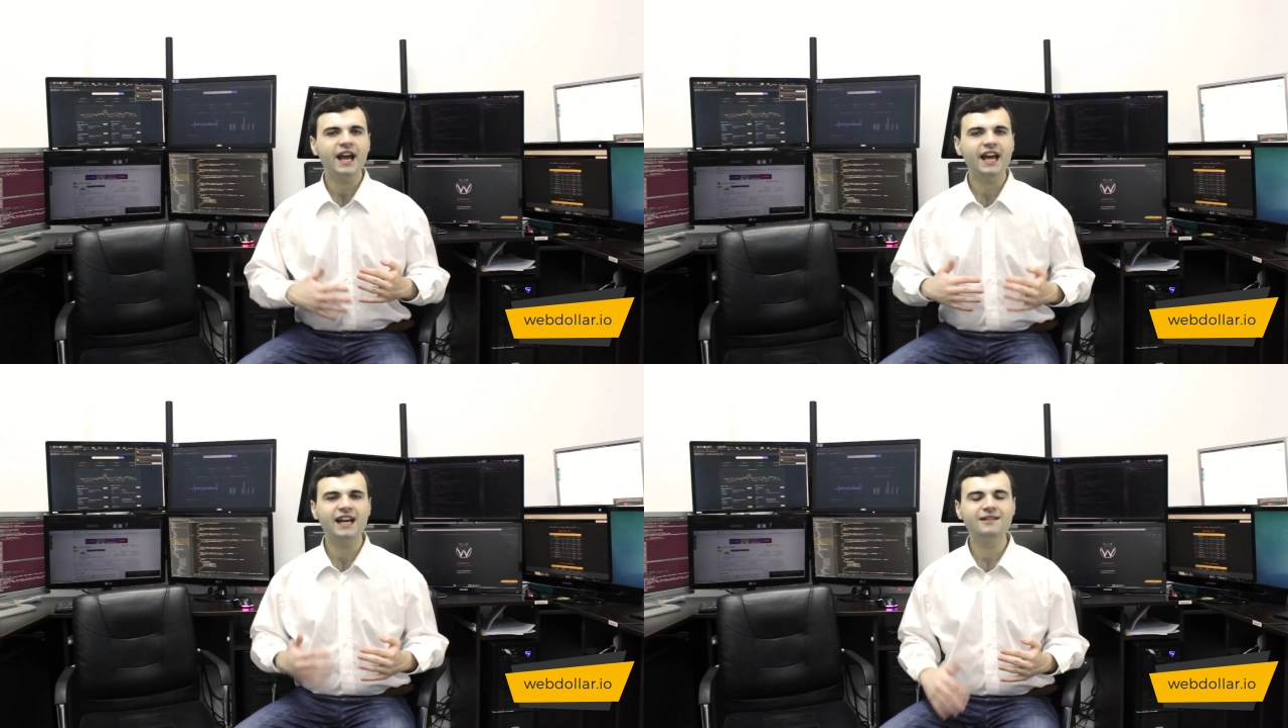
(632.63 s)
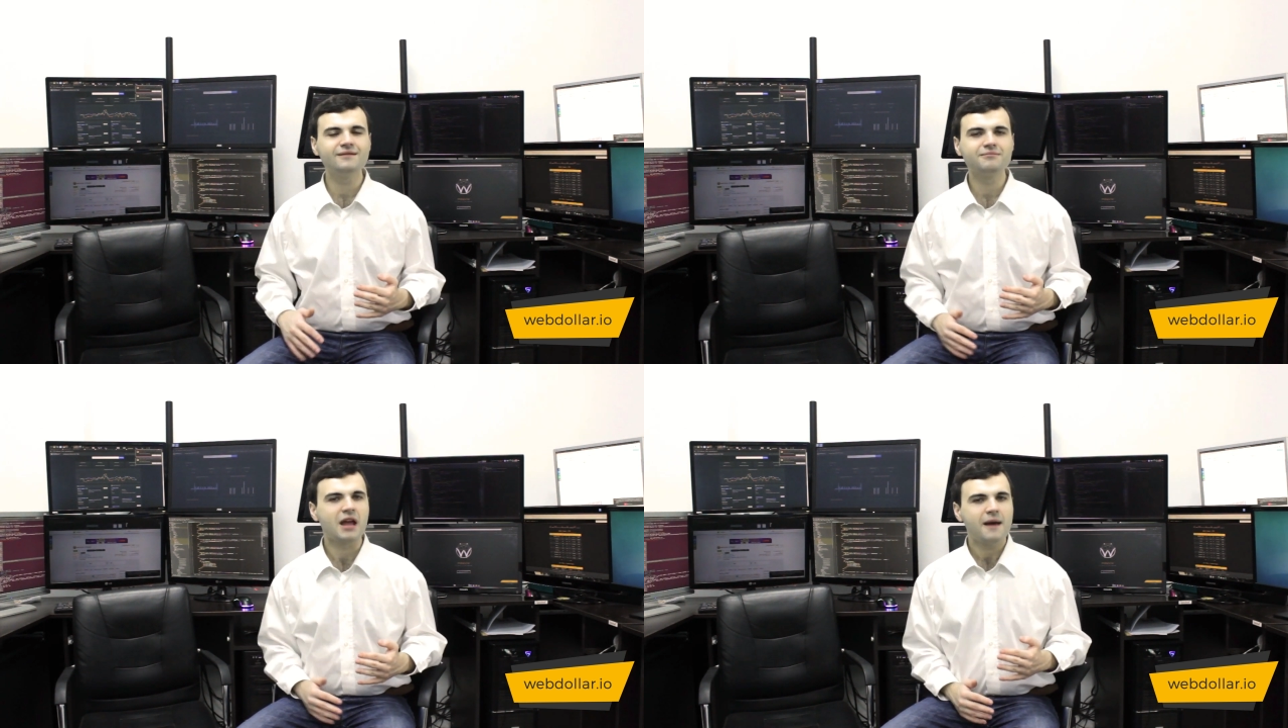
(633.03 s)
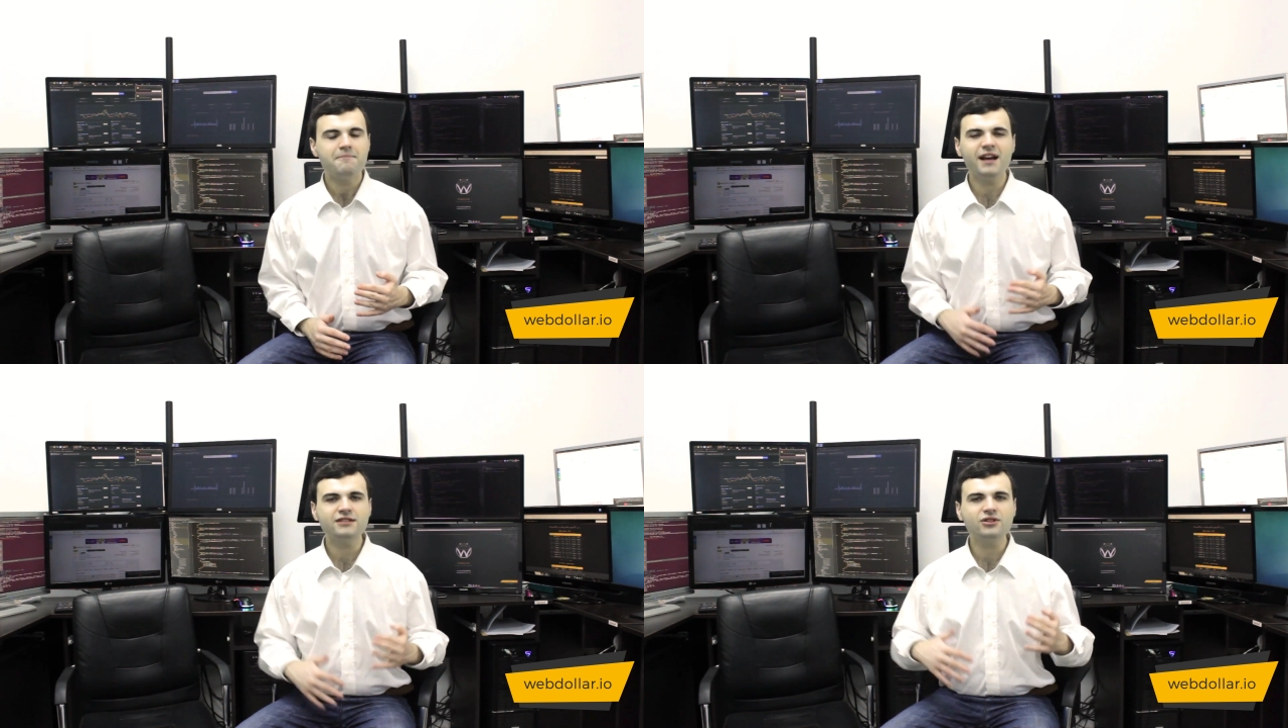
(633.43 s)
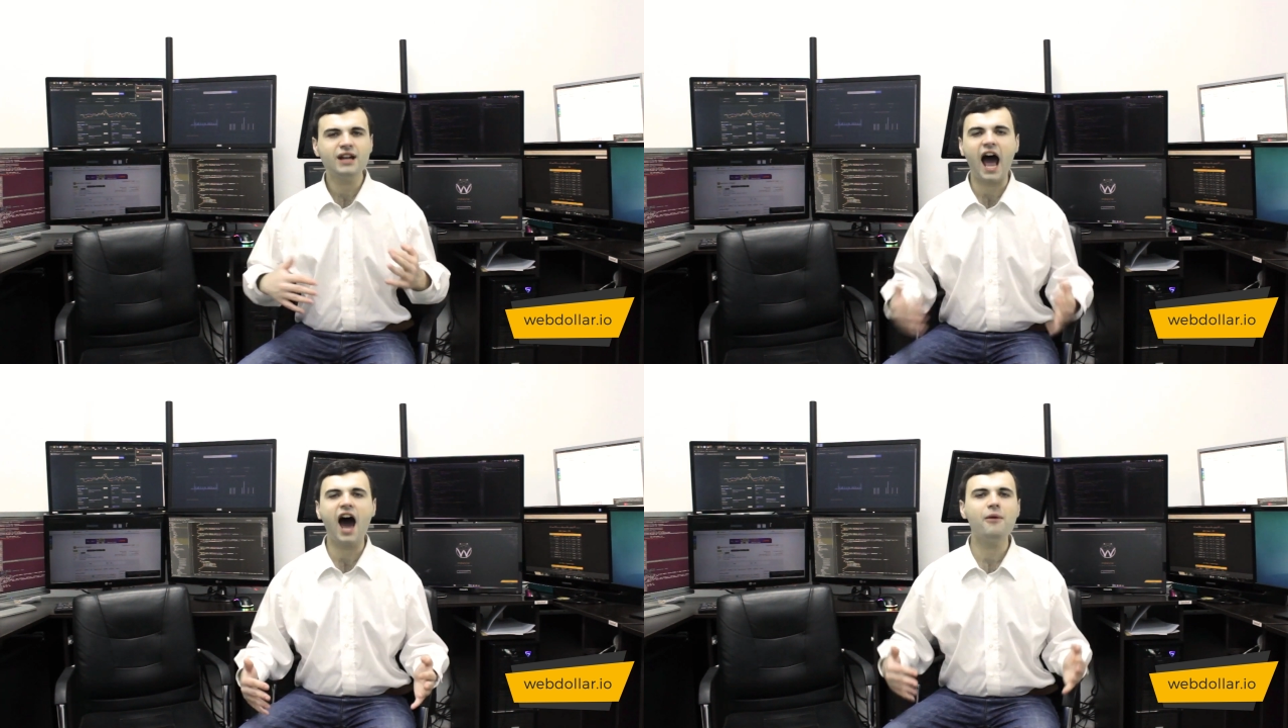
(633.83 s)
and based on
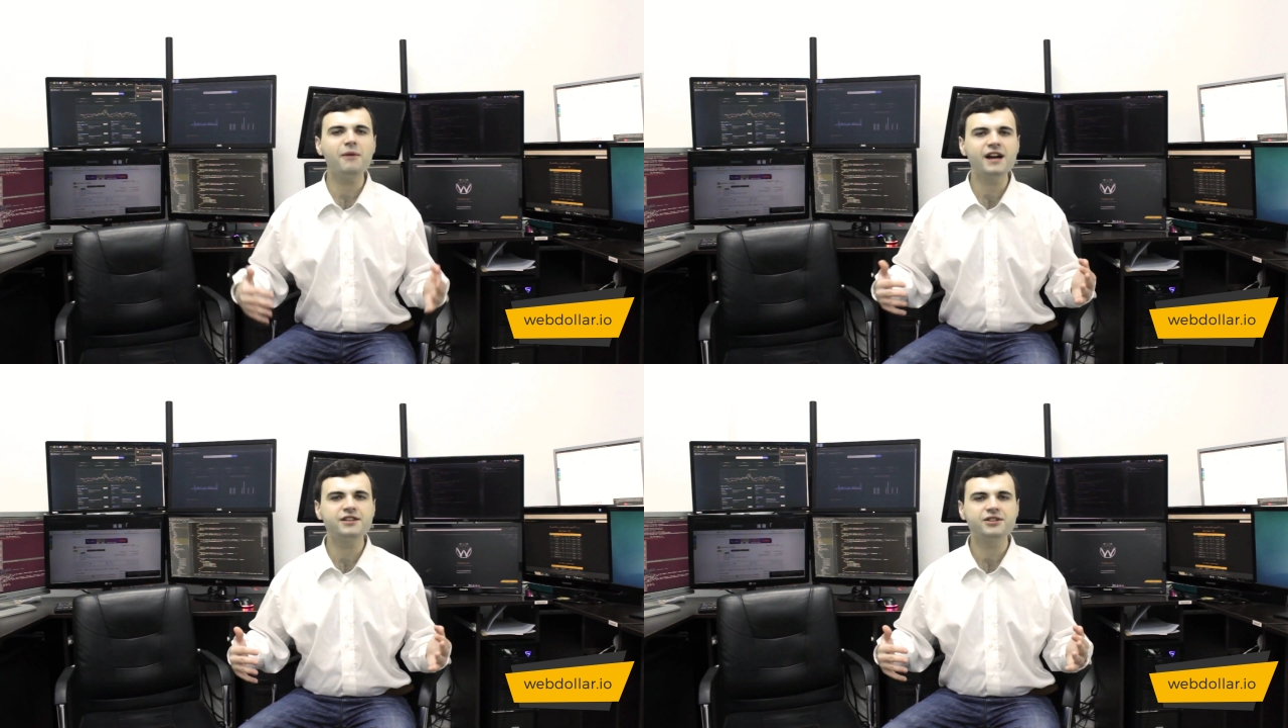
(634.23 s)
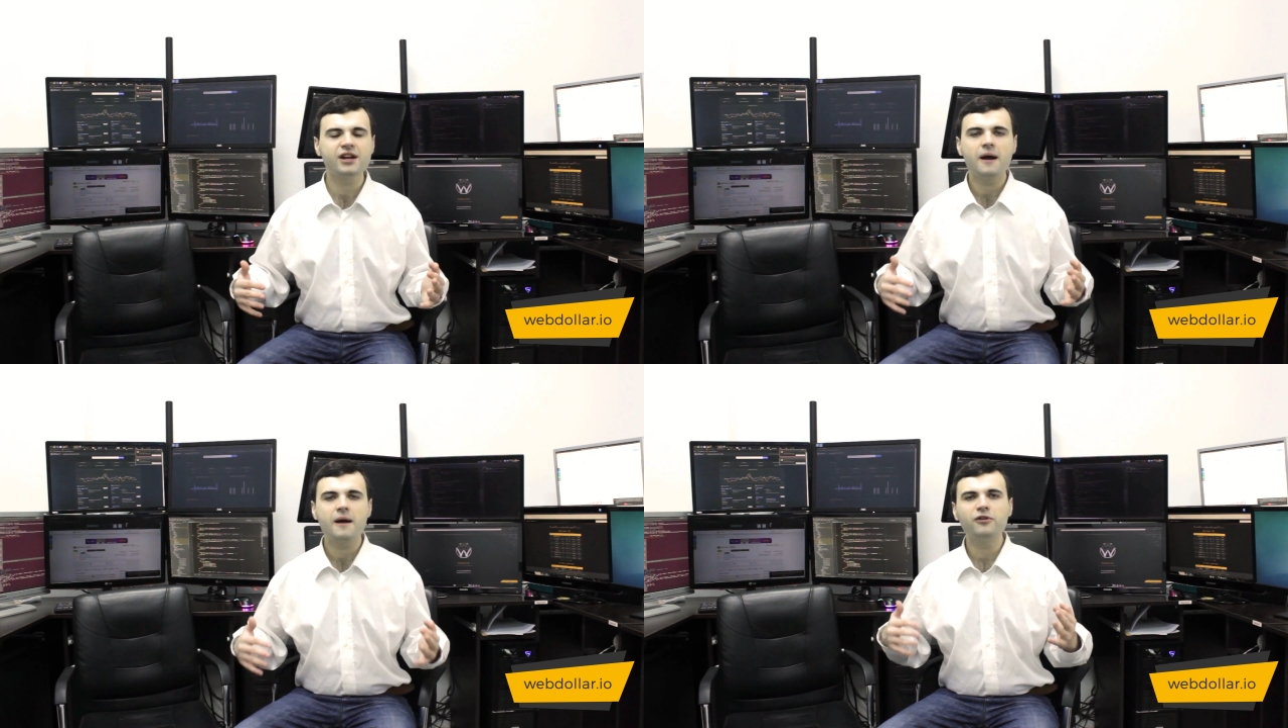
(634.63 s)
how much